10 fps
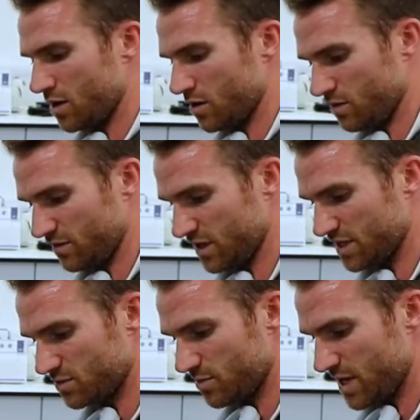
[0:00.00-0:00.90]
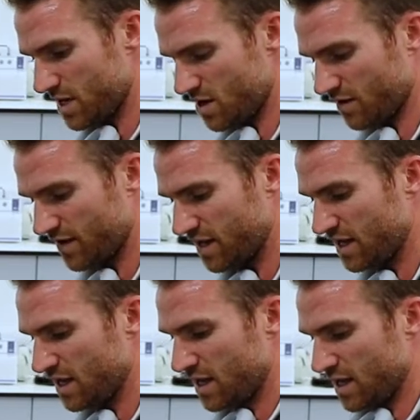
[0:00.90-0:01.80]
Hopefully this will be enough.
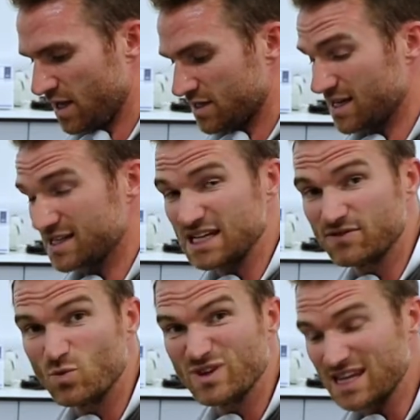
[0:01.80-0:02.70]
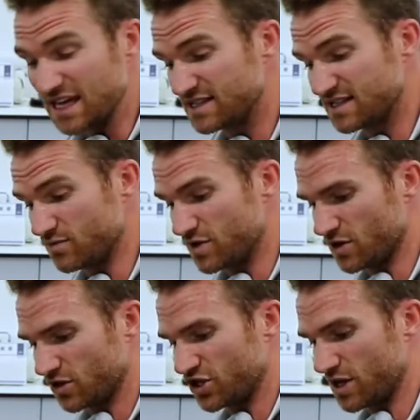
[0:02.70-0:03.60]
So that's even with the insulin
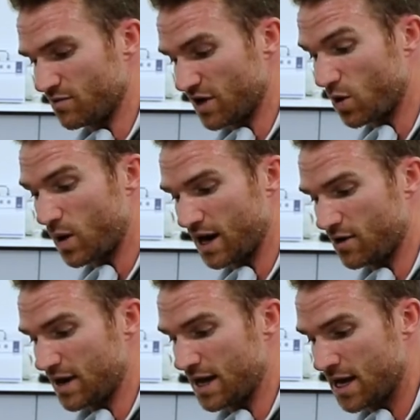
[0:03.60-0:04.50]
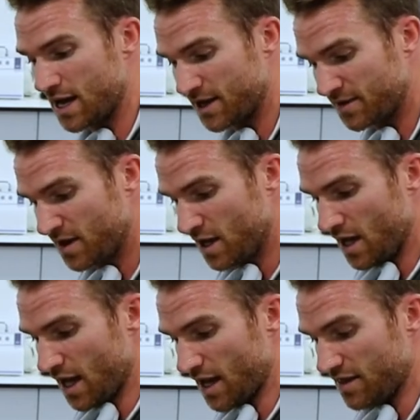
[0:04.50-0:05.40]
reduction I'm requiring
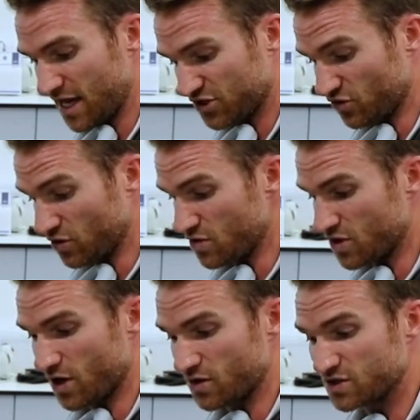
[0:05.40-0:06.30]
the extra glucose.